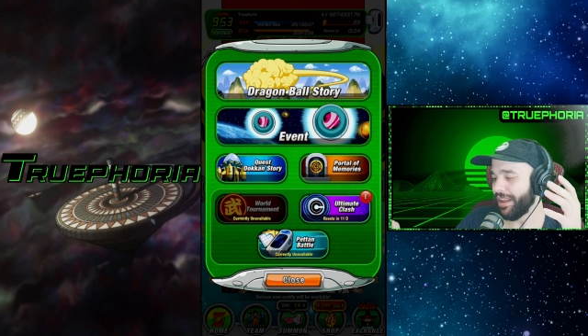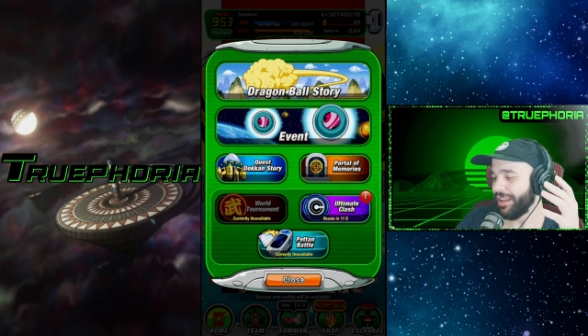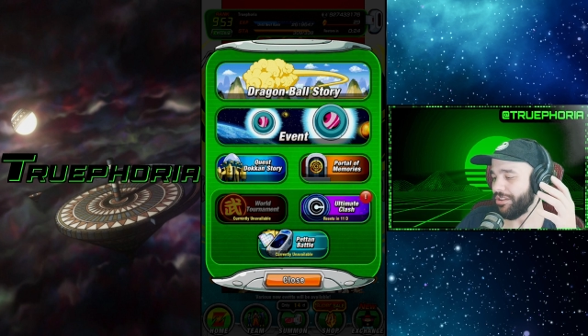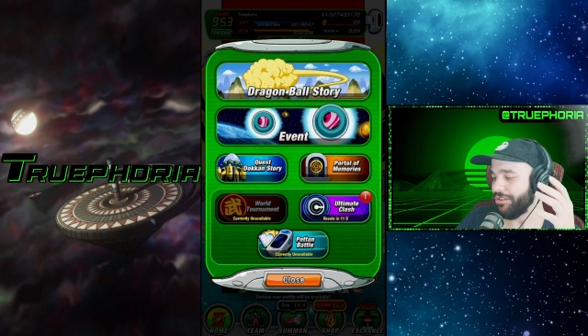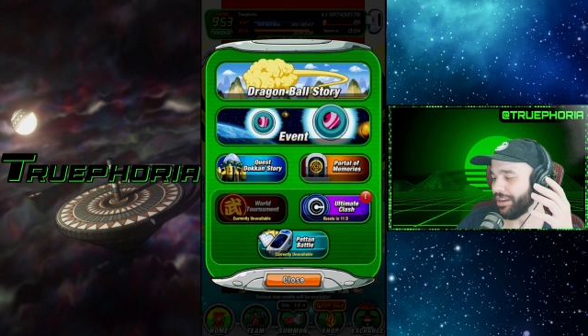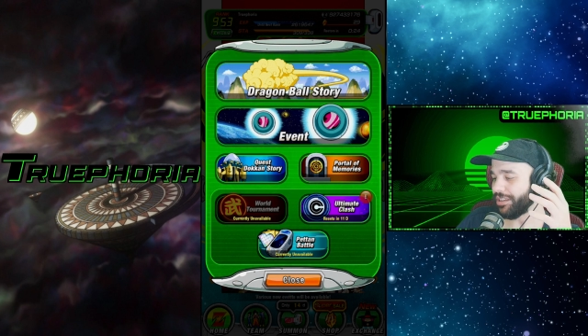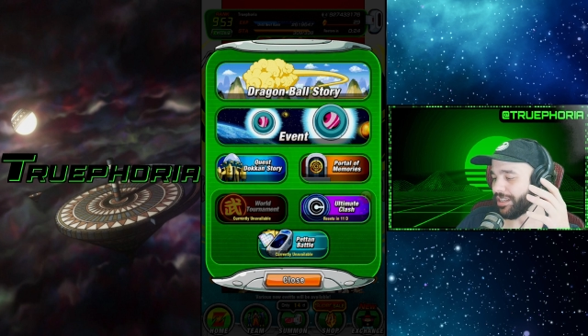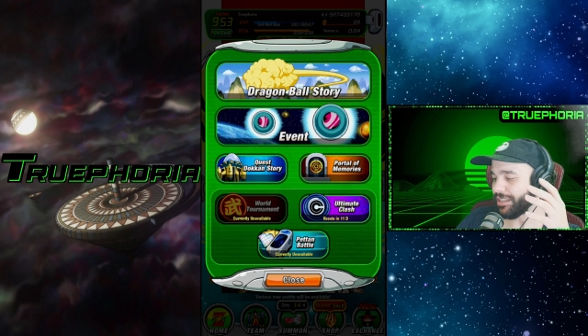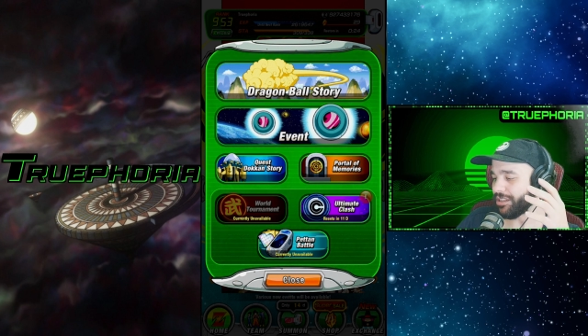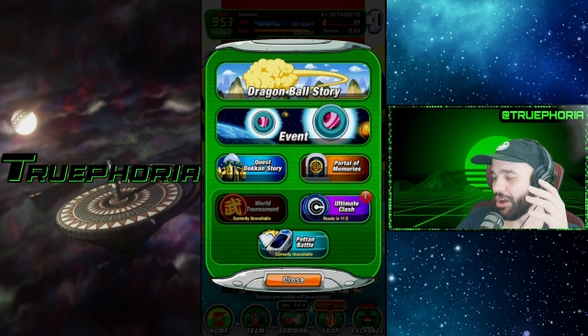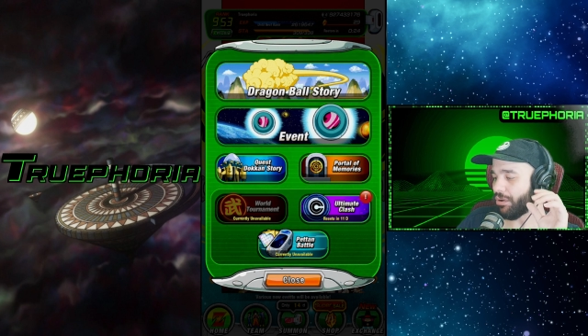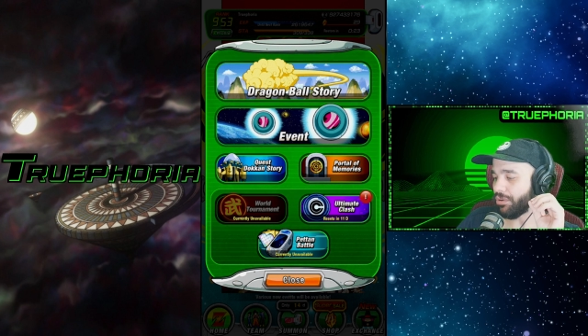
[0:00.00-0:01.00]
you could
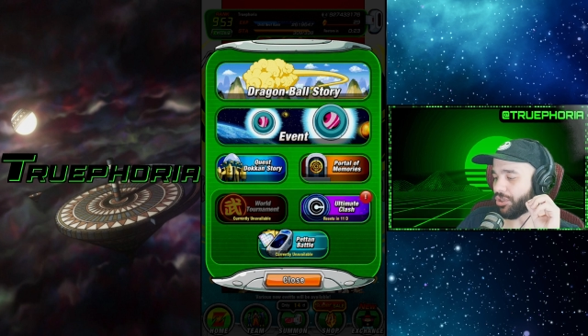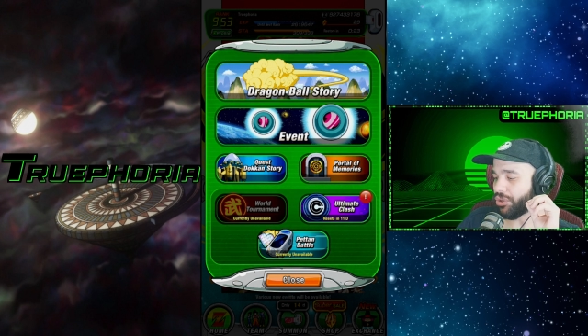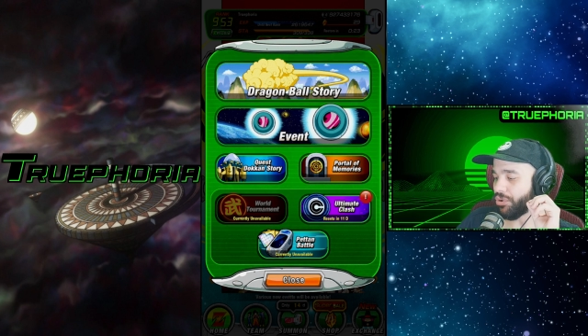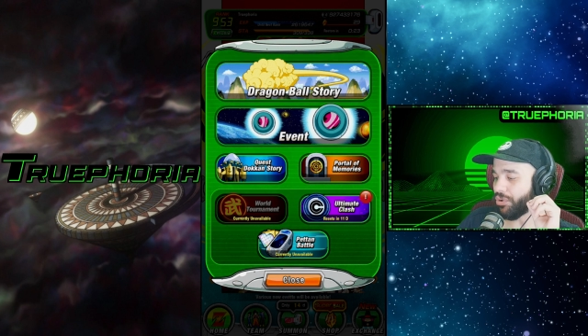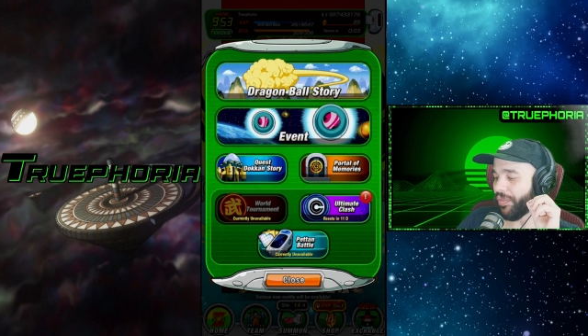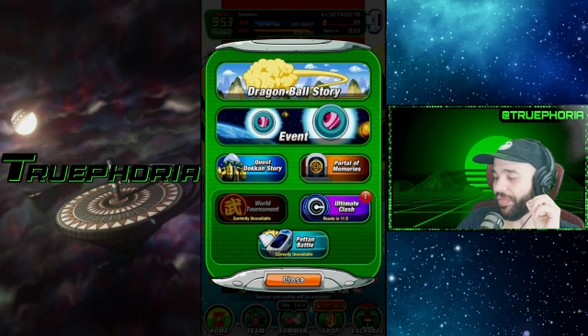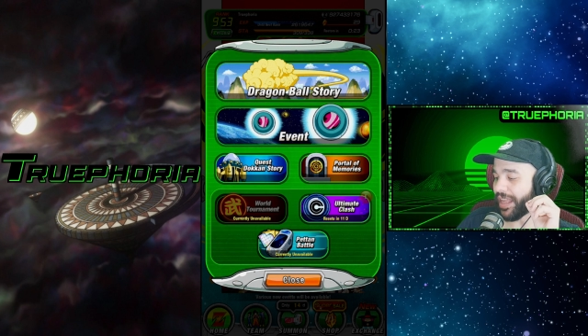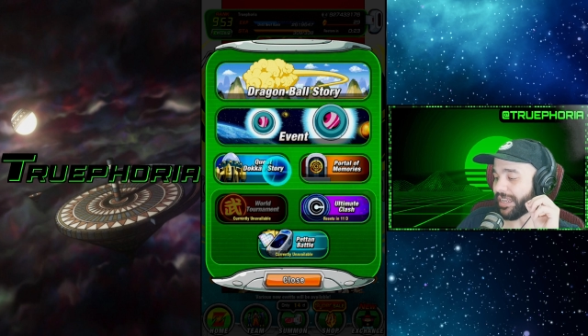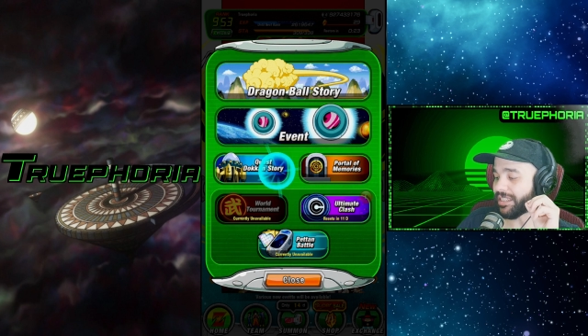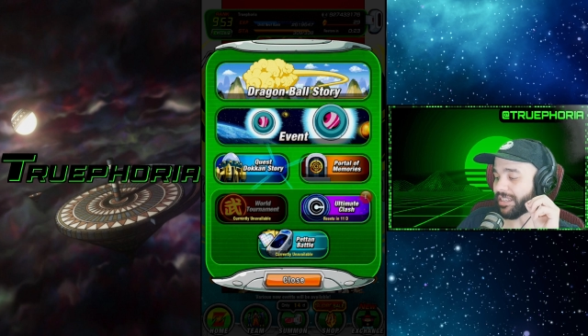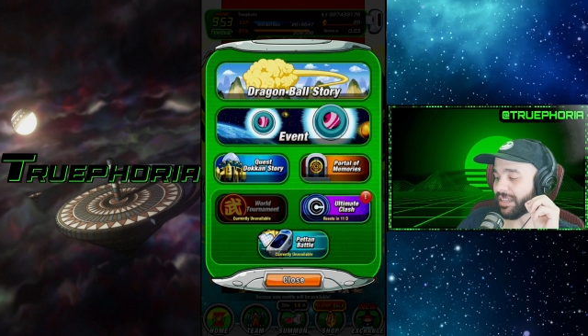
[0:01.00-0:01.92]
just go to this